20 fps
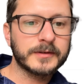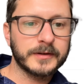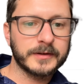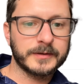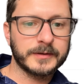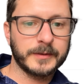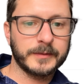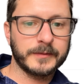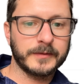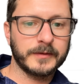good
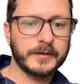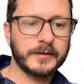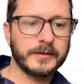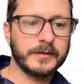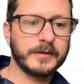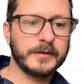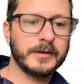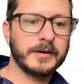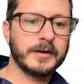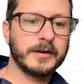as well.
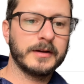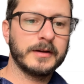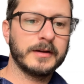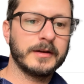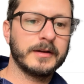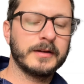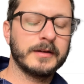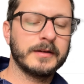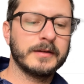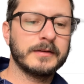
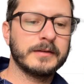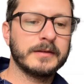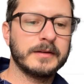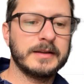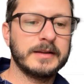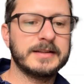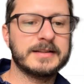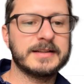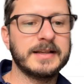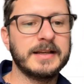
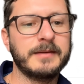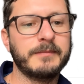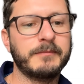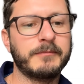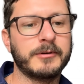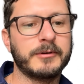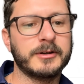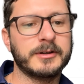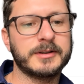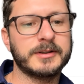The same
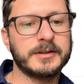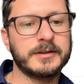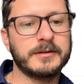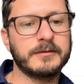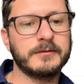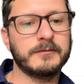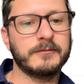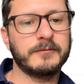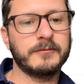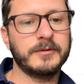
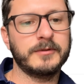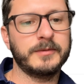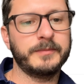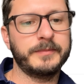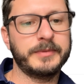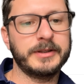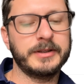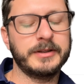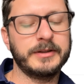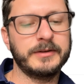person will
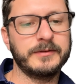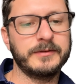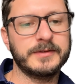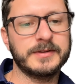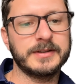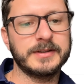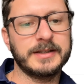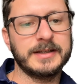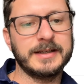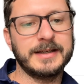be
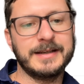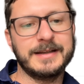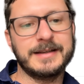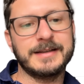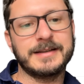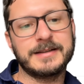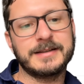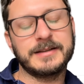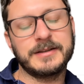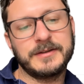using
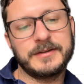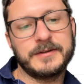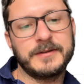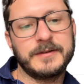it.